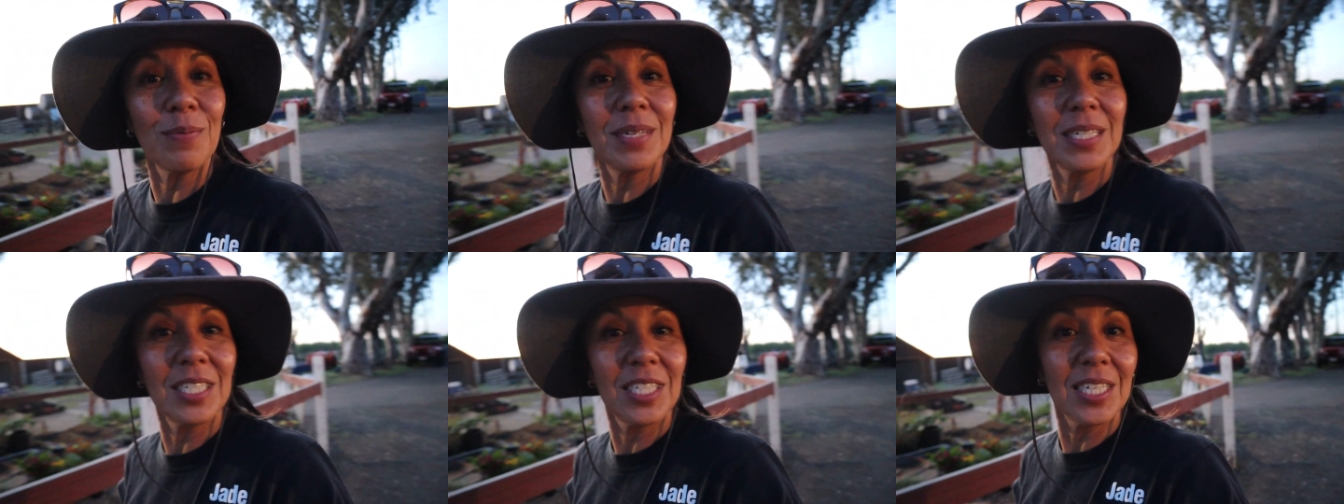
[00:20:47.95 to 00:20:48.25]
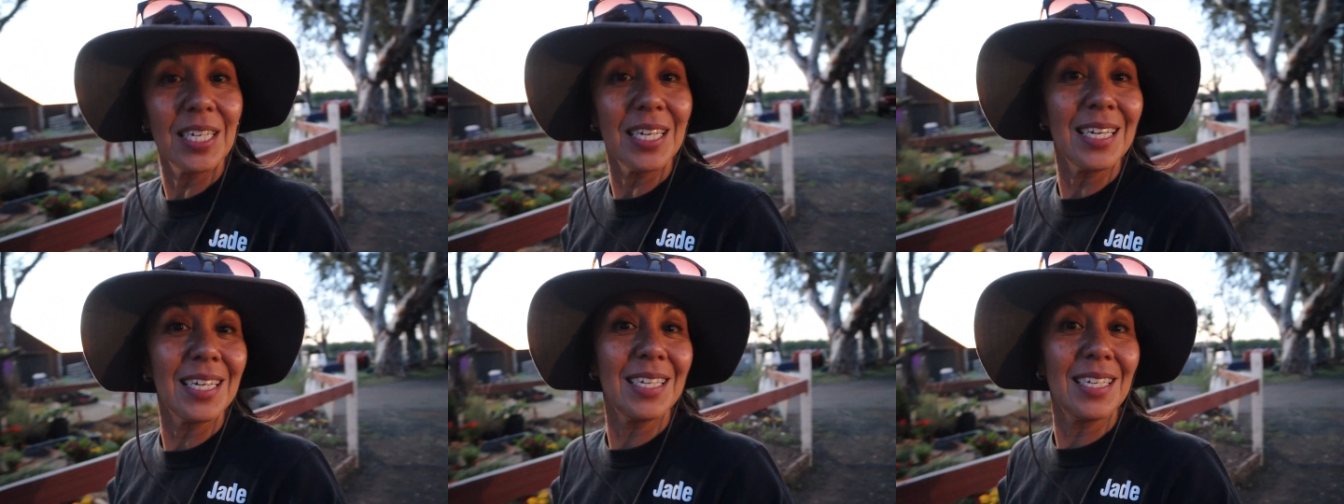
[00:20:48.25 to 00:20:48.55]

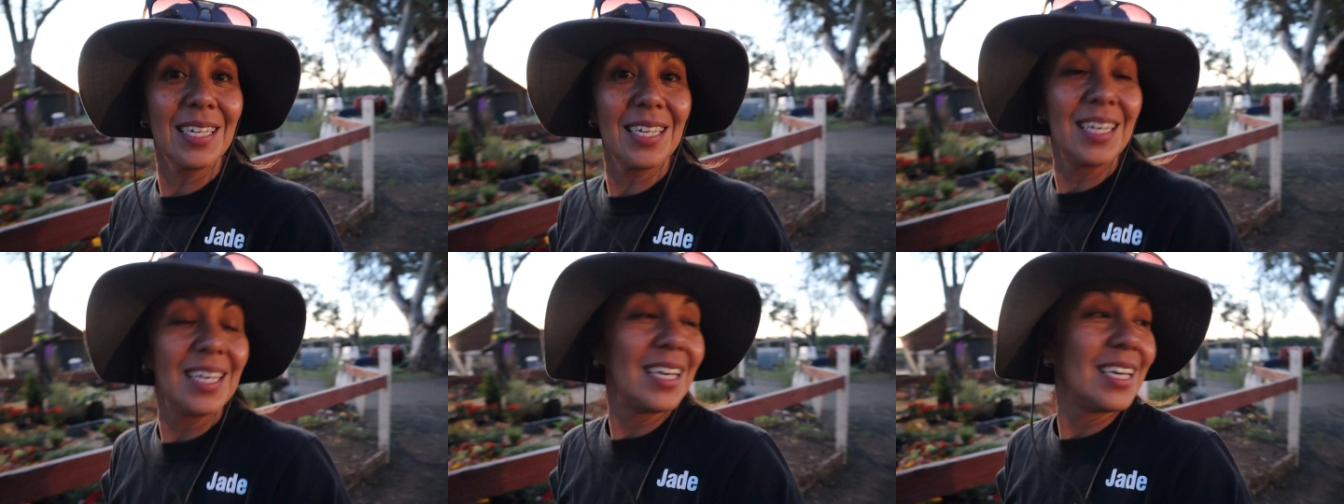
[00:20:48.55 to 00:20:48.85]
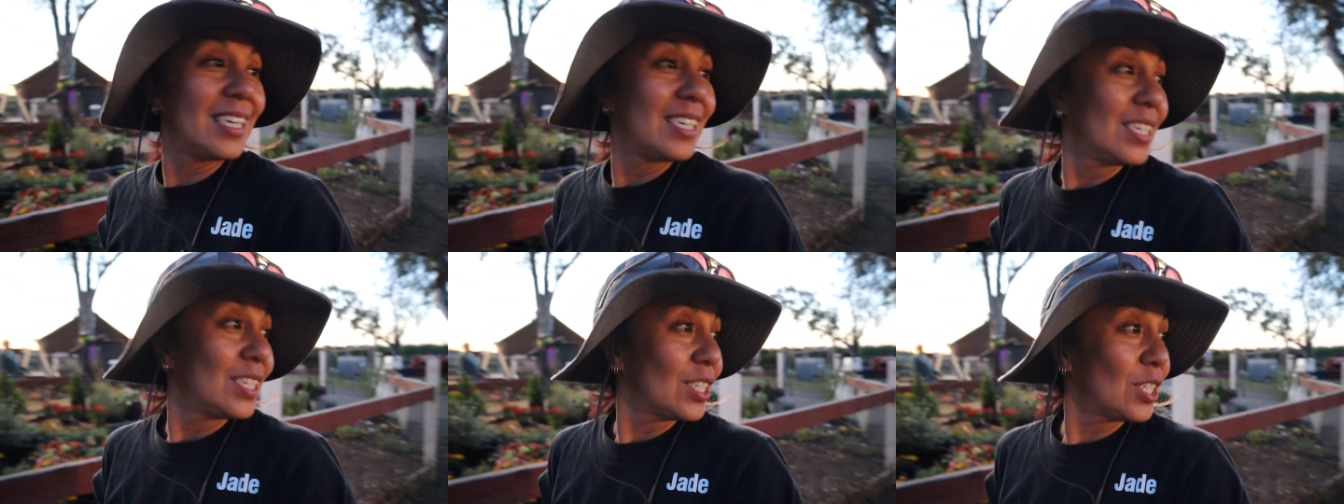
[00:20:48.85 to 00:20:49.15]
much it.
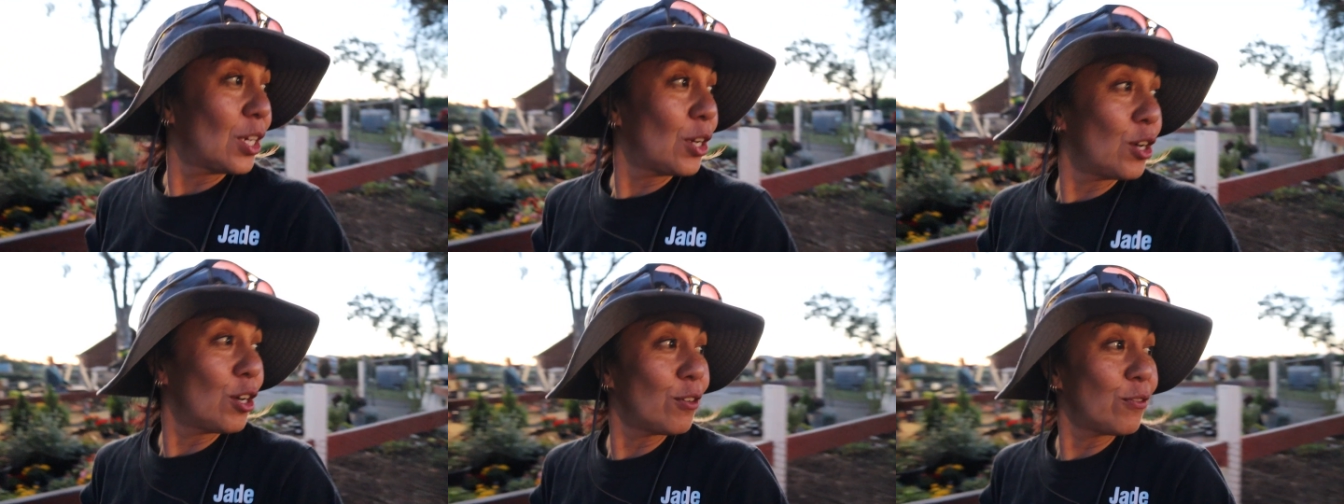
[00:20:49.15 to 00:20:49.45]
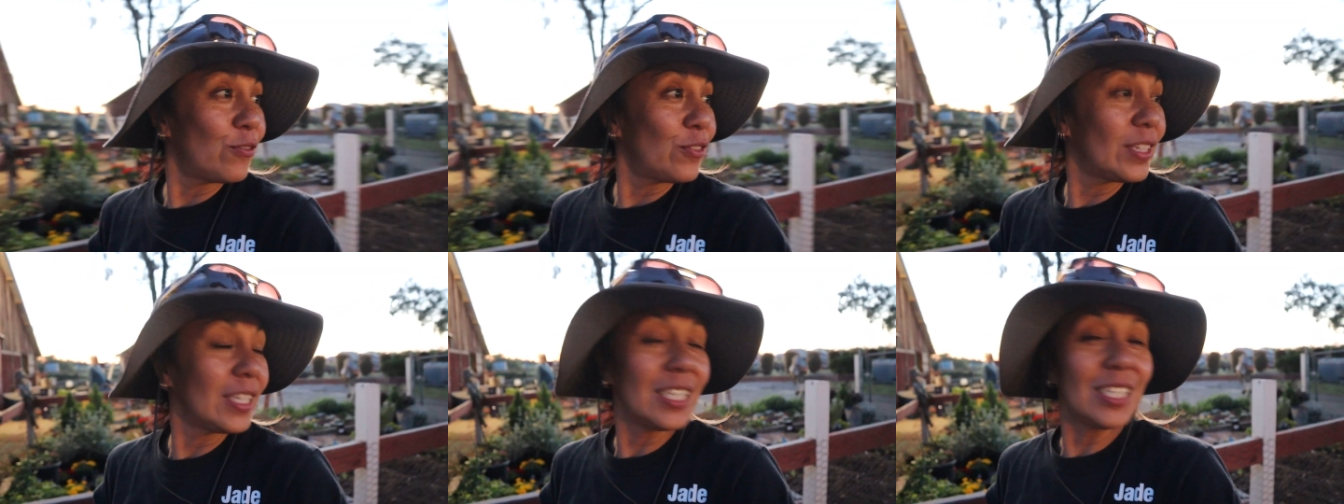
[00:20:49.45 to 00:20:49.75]
So
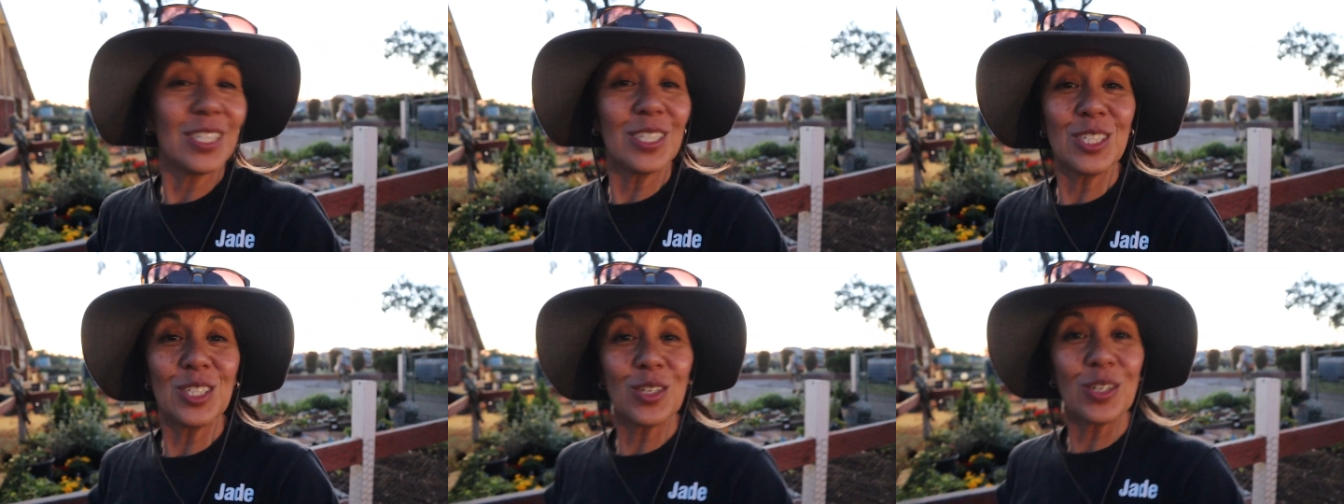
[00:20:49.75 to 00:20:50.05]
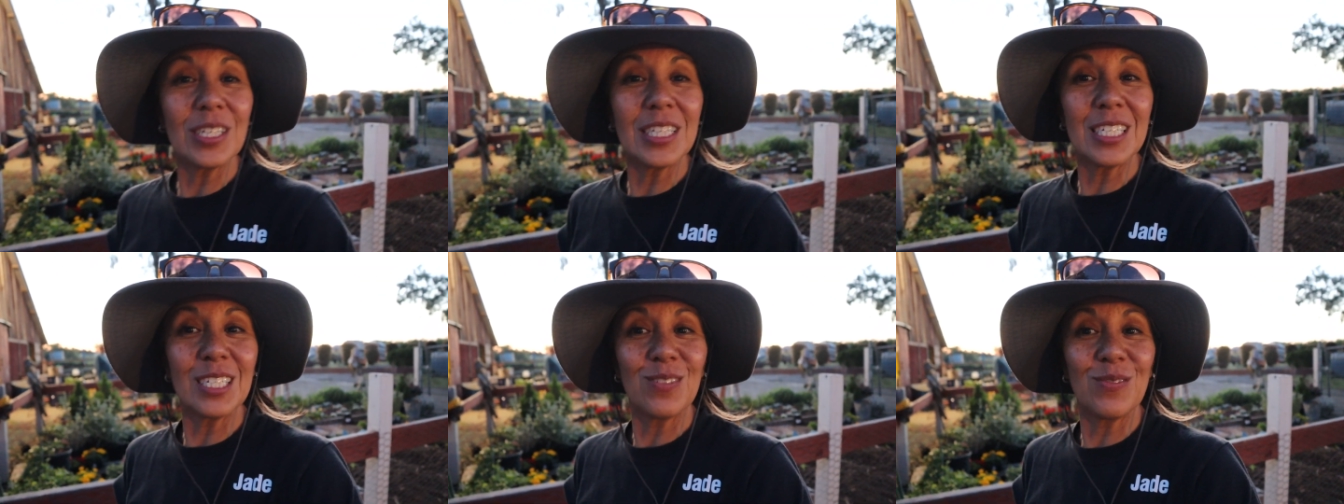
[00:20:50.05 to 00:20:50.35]
hopefully you
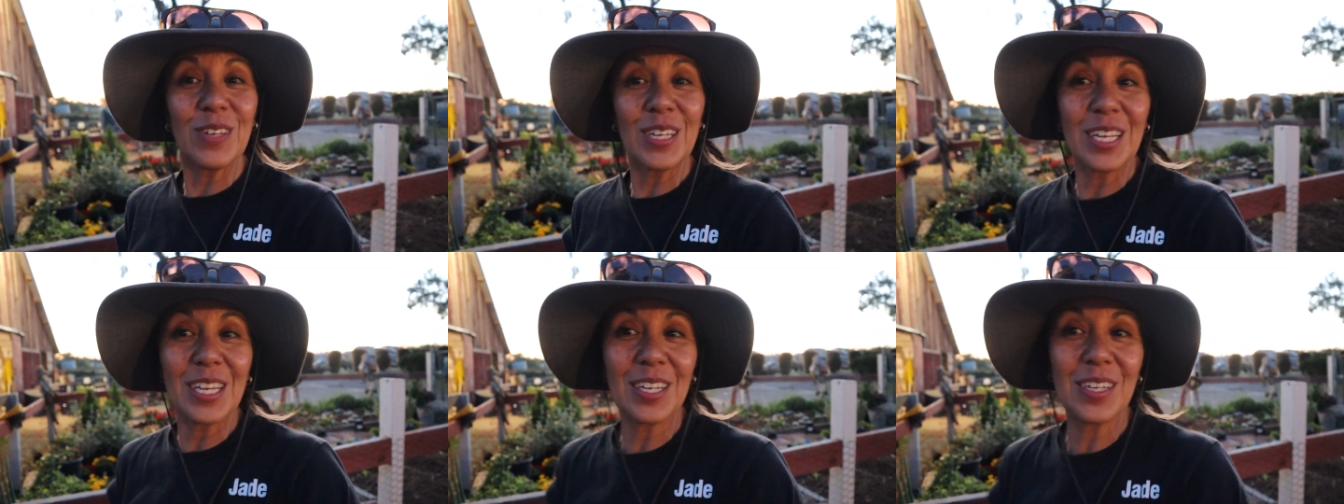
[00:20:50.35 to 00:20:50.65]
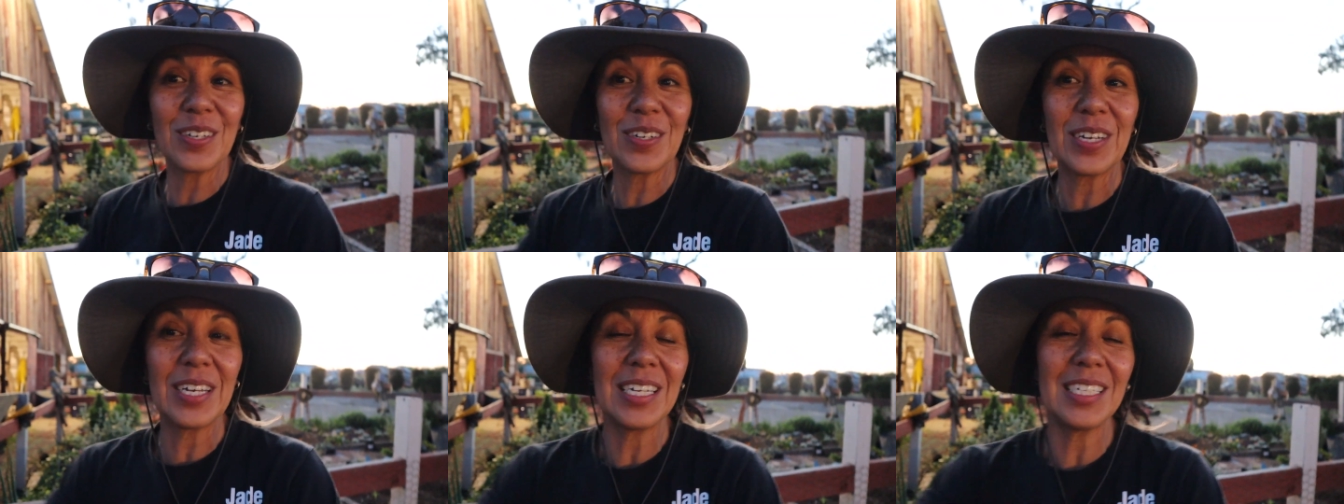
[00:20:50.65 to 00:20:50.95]
enjoyed this
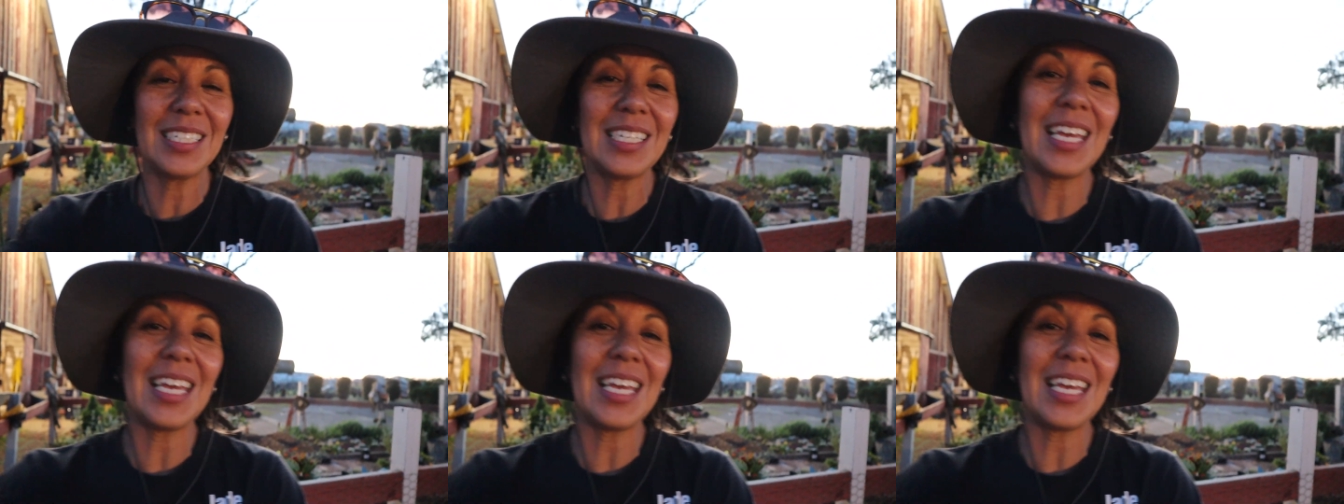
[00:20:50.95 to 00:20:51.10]
video.